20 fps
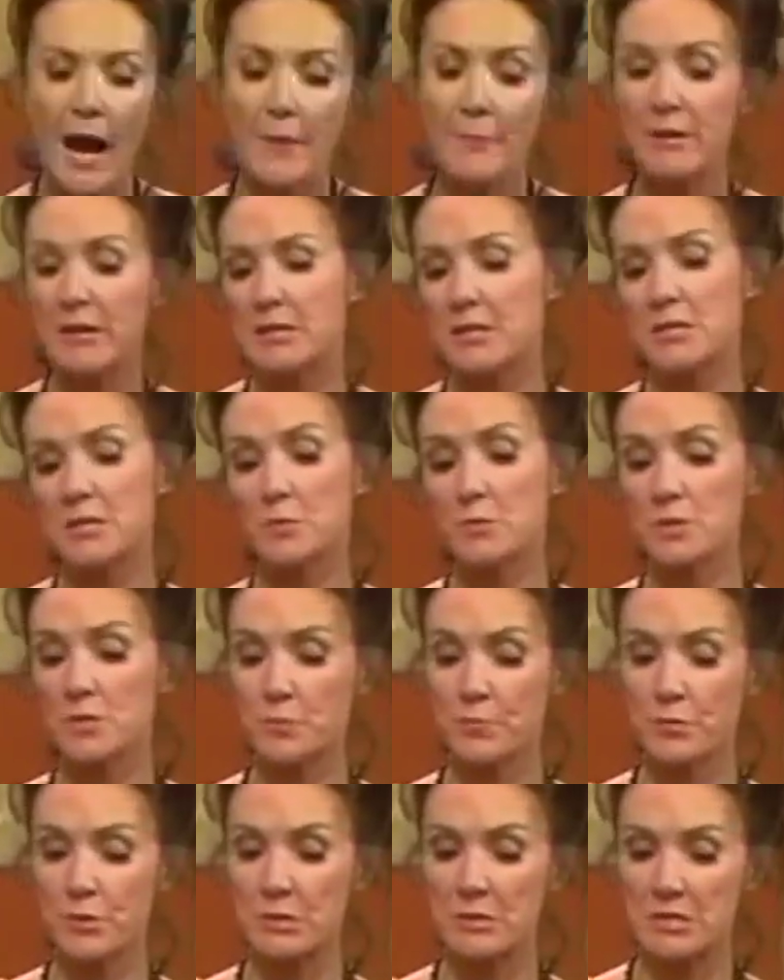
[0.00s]
Uh, because he was a
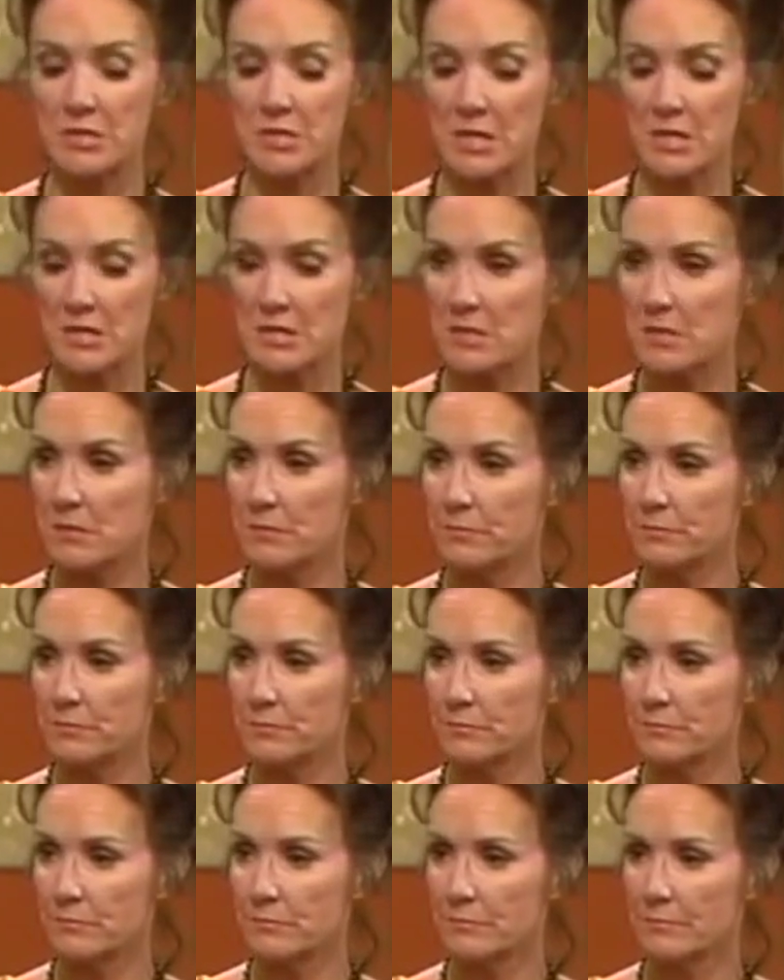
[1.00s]
princess.
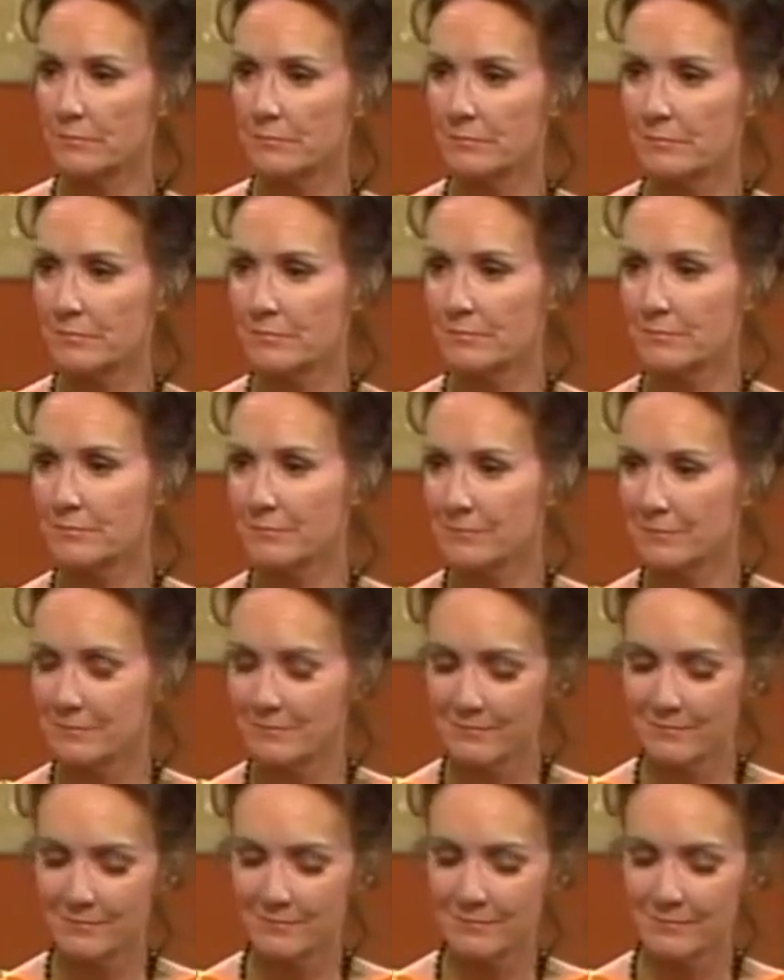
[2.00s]
A
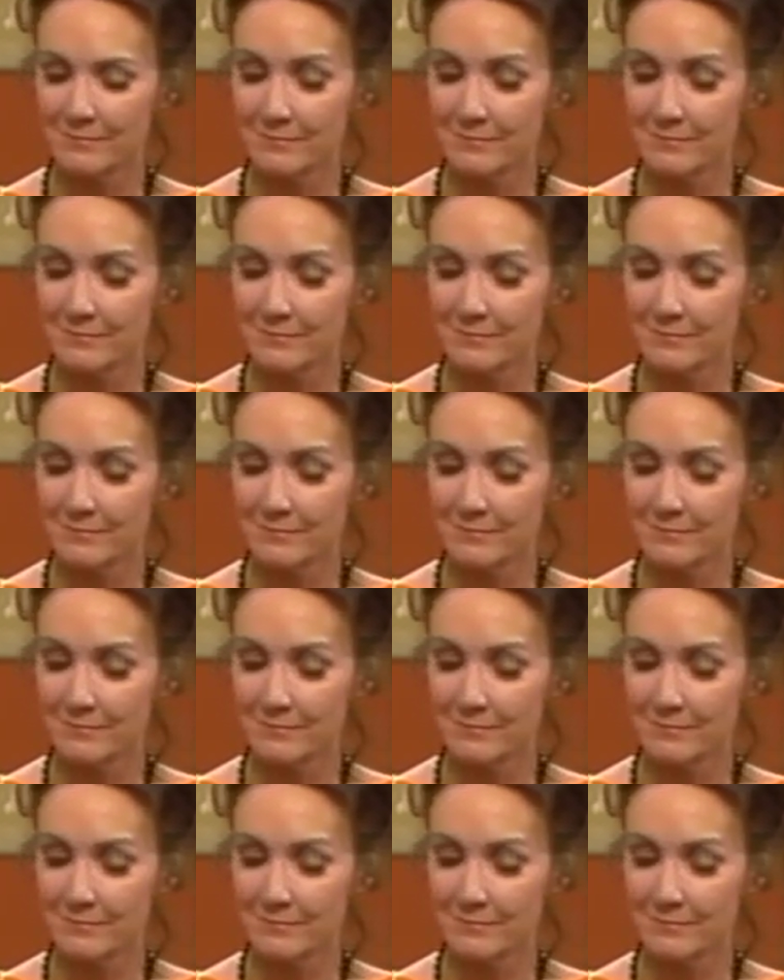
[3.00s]
princess. Yeah.